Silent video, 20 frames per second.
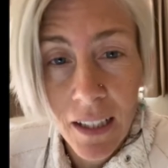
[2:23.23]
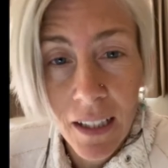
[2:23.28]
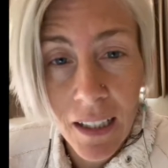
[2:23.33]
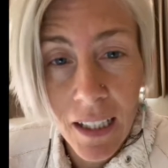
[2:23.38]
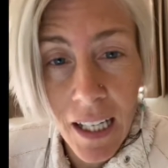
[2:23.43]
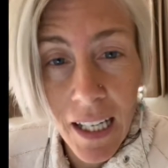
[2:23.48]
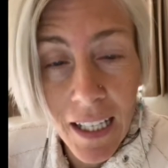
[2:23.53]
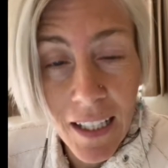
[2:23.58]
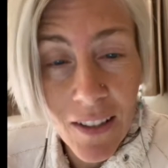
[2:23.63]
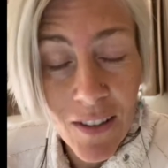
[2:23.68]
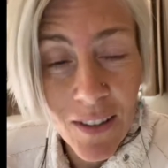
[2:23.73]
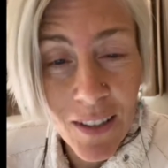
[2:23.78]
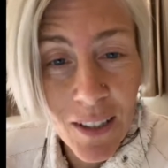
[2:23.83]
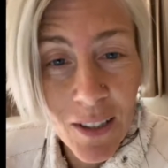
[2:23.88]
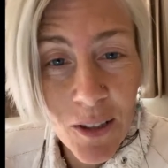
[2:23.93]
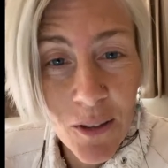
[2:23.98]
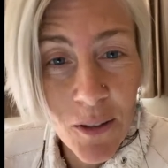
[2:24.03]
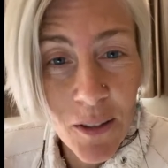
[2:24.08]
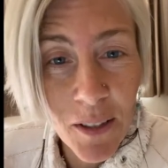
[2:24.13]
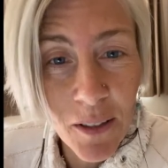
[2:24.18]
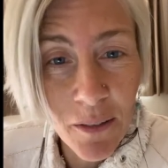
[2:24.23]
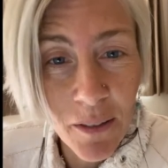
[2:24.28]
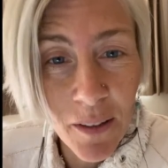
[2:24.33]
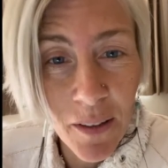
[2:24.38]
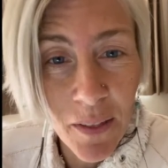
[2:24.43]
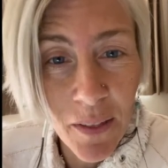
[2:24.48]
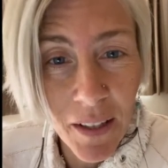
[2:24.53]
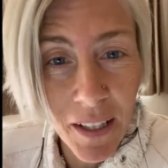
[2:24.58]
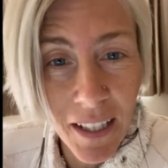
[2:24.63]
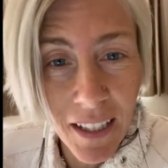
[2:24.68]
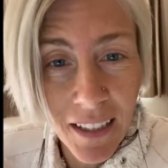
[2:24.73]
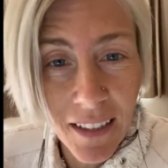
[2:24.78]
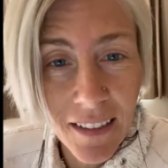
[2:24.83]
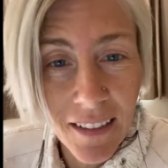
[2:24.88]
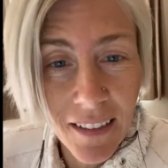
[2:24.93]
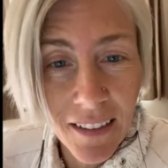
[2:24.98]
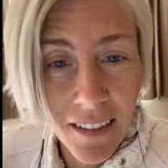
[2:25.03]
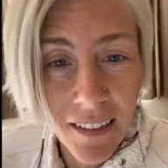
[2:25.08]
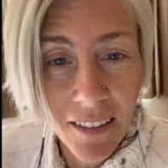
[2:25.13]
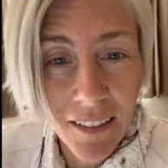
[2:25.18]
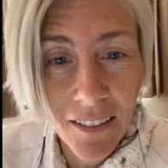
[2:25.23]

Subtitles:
kinds that do different things.